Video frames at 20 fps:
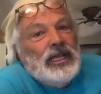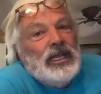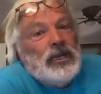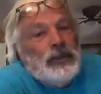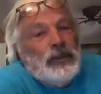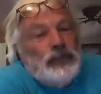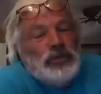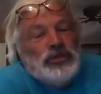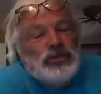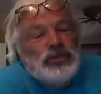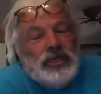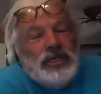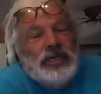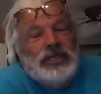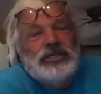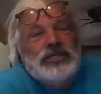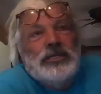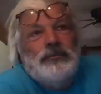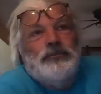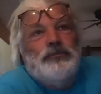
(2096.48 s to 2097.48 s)
a commercial
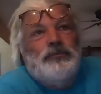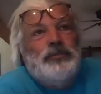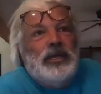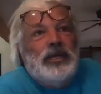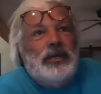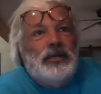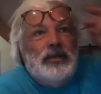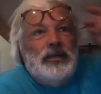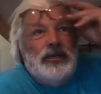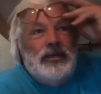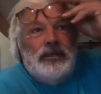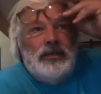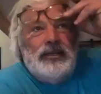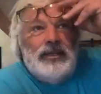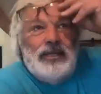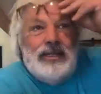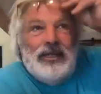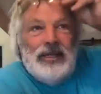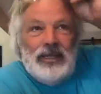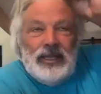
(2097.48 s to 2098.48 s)
kitchen, but
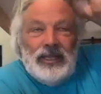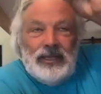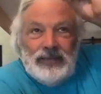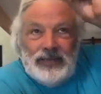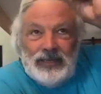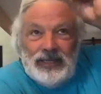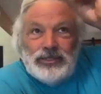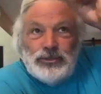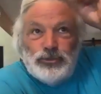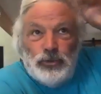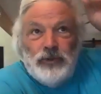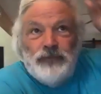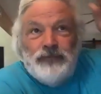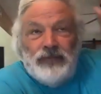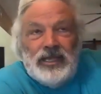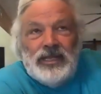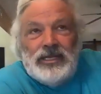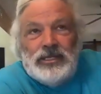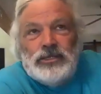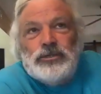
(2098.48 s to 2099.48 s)
it sort of
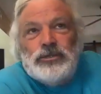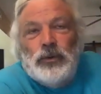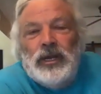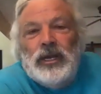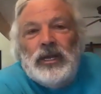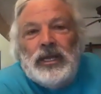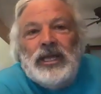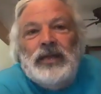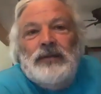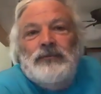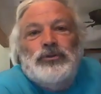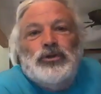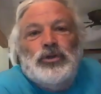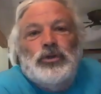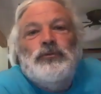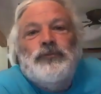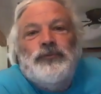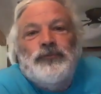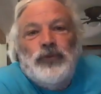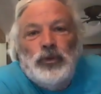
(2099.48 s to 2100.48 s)
is. So it can
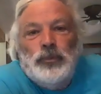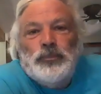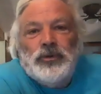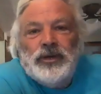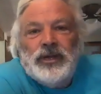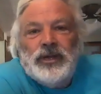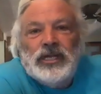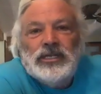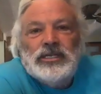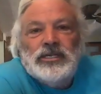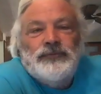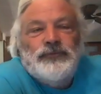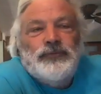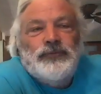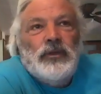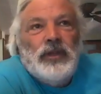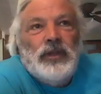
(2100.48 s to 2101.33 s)
do food production for a